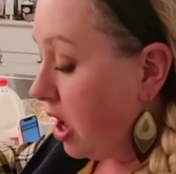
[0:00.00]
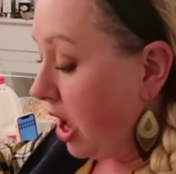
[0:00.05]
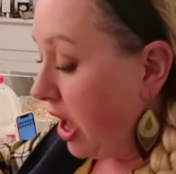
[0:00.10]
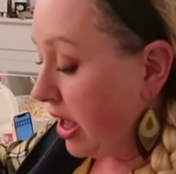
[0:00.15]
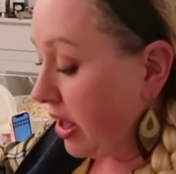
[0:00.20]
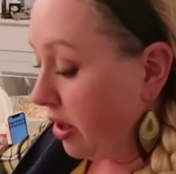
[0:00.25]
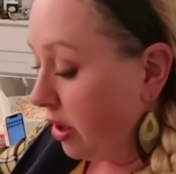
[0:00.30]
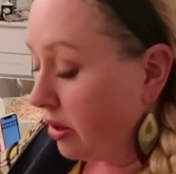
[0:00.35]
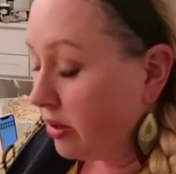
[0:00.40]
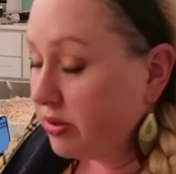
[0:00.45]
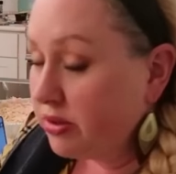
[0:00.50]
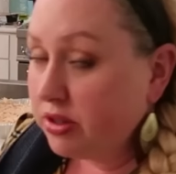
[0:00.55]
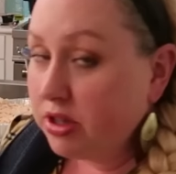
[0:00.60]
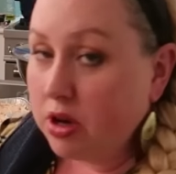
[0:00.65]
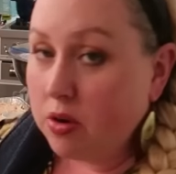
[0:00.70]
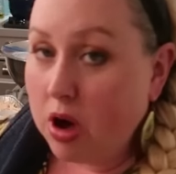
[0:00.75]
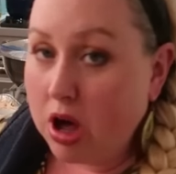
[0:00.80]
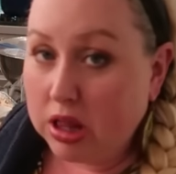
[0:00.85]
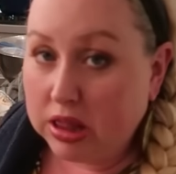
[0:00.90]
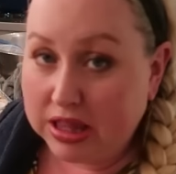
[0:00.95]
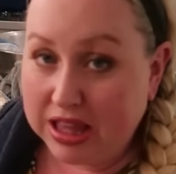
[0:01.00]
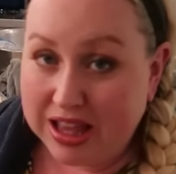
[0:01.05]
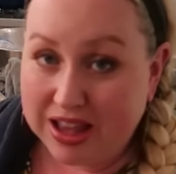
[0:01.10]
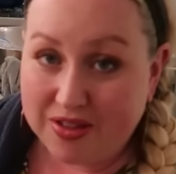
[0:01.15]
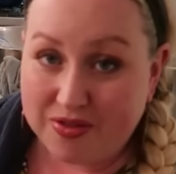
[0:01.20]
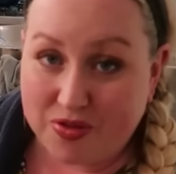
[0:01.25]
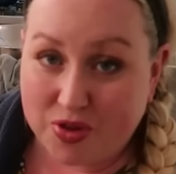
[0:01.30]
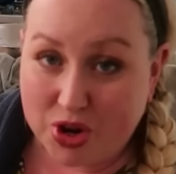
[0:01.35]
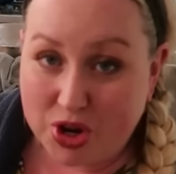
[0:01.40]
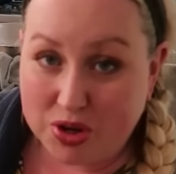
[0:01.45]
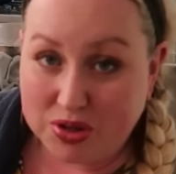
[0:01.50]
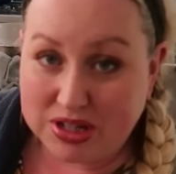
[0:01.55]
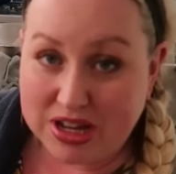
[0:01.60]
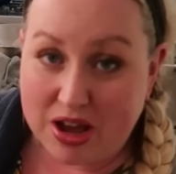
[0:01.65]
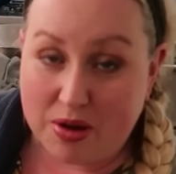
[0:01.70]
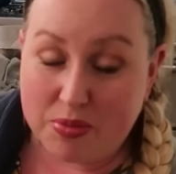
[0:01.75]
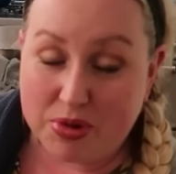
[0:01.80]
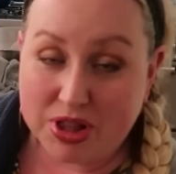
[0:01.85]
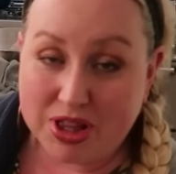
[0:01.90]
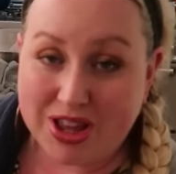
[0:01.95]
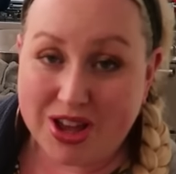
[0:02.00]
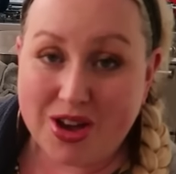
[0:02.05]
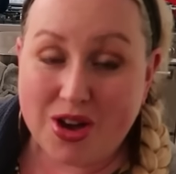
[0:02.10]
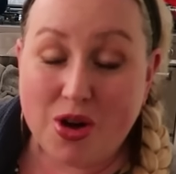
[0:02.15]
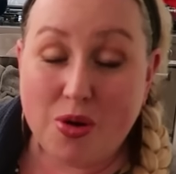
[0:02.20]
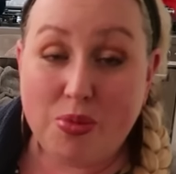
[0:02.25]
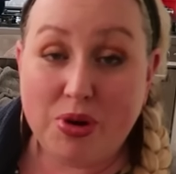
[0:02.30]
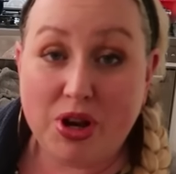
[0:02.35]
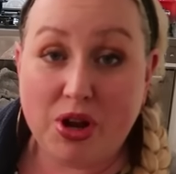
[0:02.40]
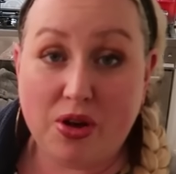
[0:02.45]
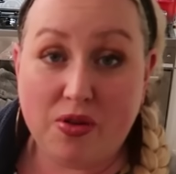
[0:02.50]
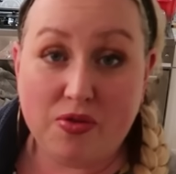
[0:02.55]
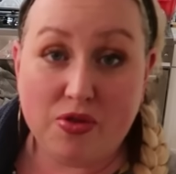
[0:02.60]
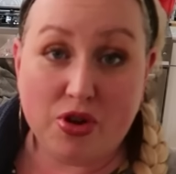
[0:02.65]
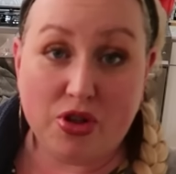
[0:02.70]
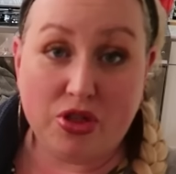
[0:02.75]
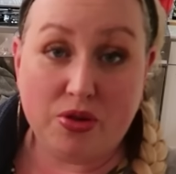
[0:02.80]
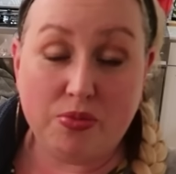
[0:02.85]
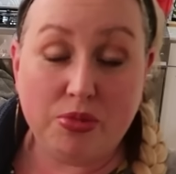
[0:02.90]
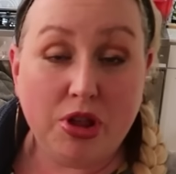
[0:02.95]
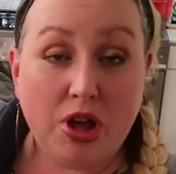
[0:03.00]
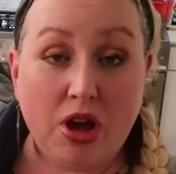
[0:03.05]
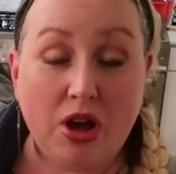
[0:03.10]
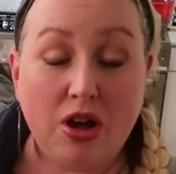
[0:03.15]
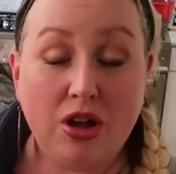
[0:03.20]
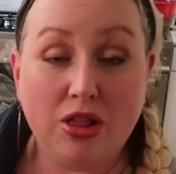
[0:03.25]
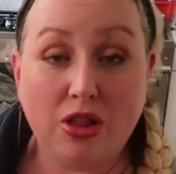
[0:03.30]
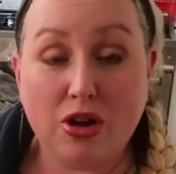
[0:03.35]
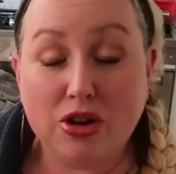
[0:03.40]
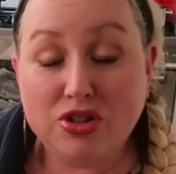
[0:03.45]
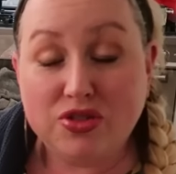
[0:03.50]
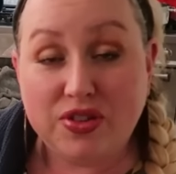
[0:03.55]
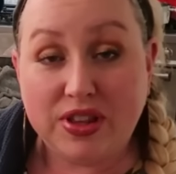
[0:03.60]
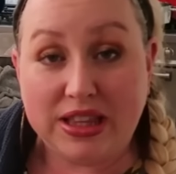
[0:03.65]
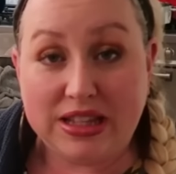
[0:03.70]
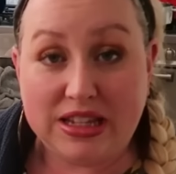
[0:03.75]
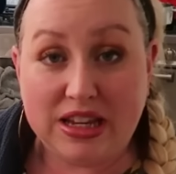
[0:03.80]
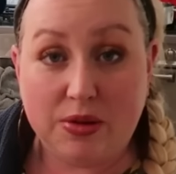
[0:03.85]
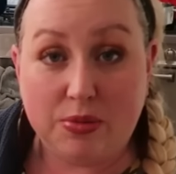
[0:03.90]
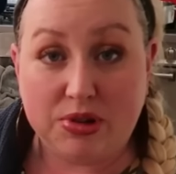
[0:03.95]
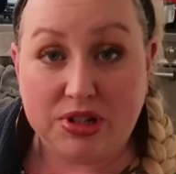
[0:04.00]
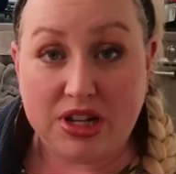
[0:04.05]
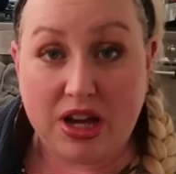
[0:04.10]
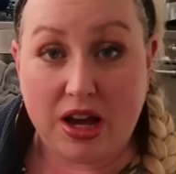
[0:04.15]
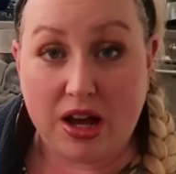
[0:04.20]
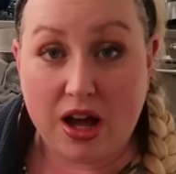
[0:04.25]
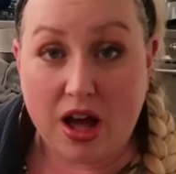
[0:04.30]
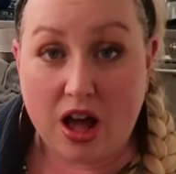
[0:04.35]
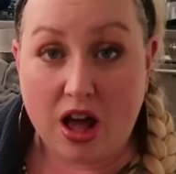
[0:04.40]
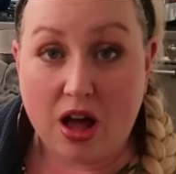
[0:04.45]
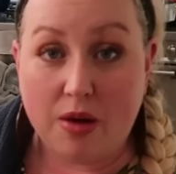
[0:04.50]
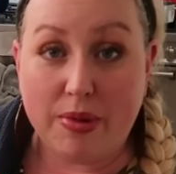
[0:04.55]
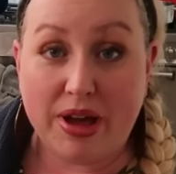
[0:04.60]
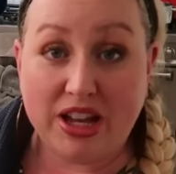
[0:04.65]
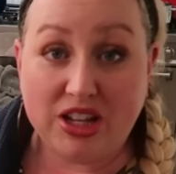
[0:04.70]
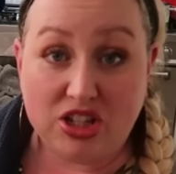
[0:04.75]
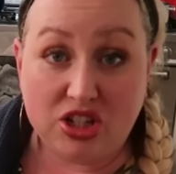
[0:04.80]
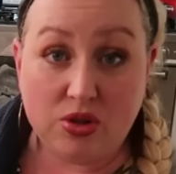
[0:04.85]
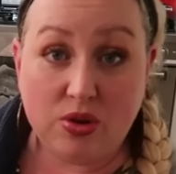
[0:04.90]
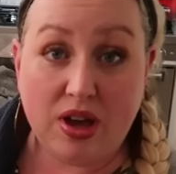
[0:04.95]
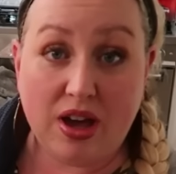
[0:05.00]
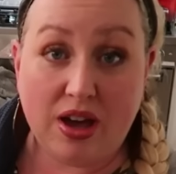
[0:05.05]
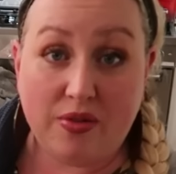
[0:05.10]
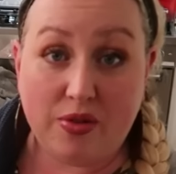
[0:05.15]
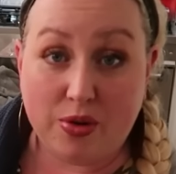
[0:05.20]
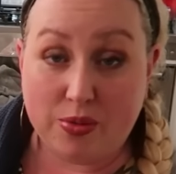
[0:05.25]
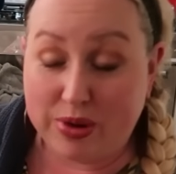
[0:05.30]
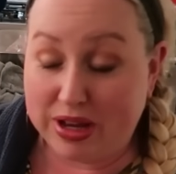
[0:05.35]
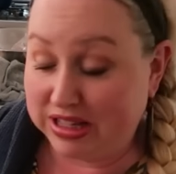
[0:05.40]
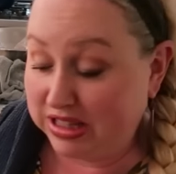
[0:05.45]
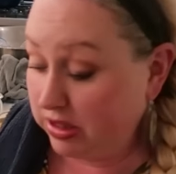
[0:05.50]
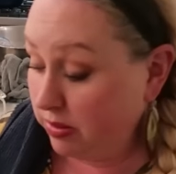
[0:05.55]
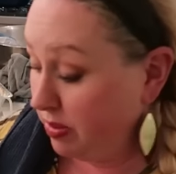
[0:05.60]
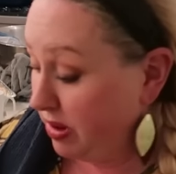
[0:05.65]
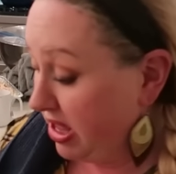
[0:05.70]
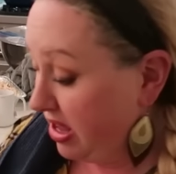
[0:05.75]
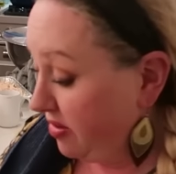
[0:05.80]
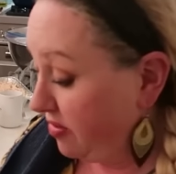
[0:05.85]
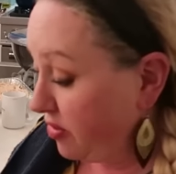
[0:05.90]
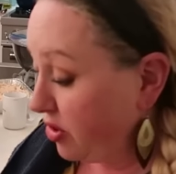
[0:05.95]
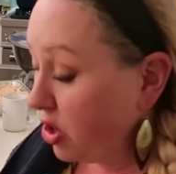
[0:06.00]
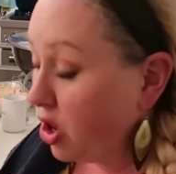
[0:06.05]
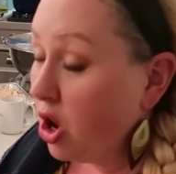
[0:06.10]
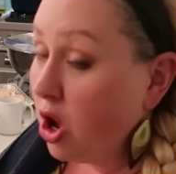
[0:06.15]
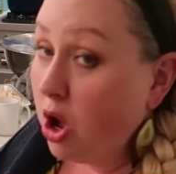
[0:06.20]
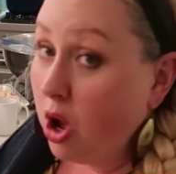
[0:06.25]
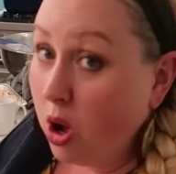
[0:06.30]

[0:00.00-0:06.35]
I also, I'll link it for you down below, but over on the blog, largefamilytable.com, I do have a recipe for